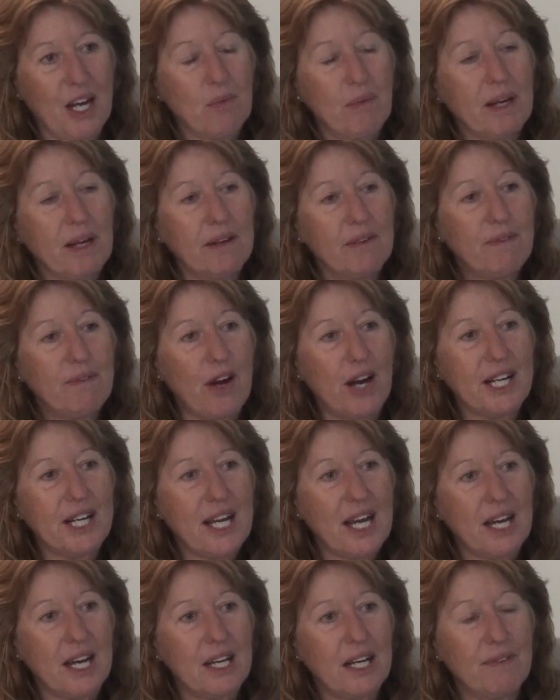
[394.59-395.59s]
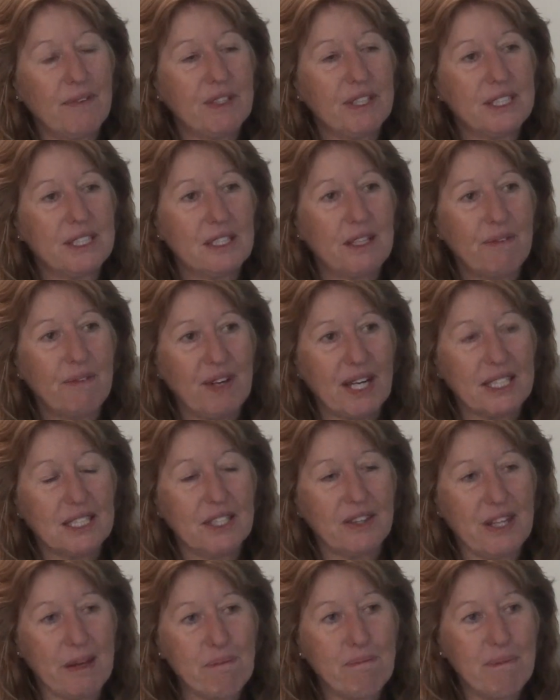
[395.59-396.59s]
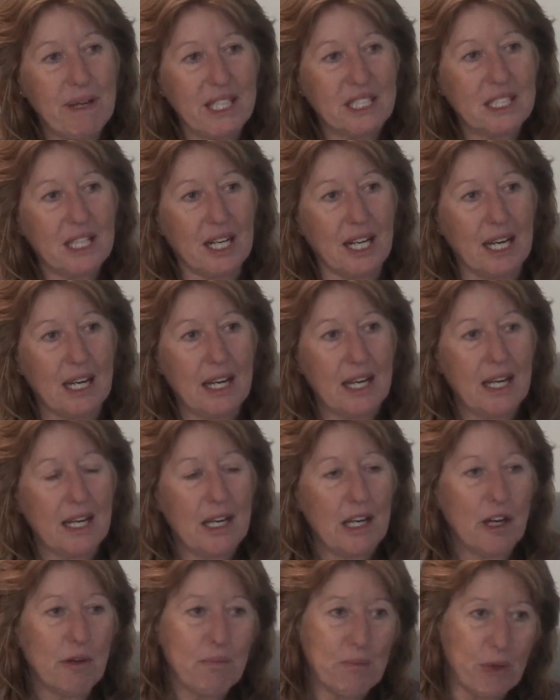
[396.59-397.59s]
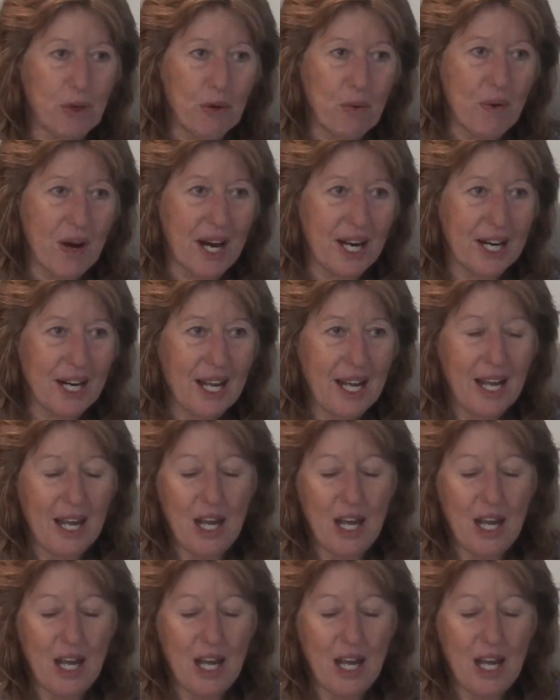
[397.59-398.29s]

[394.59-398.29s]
We can find out if it's affected them mentally, book 1.